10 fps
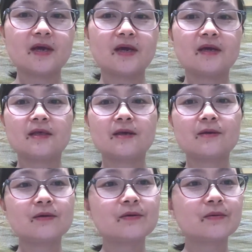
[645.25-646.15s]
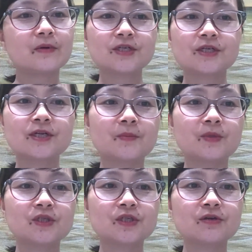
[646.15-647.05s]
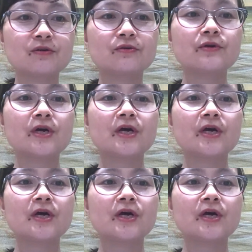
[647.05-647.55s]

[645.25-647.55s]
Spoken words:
thank you. Question number two.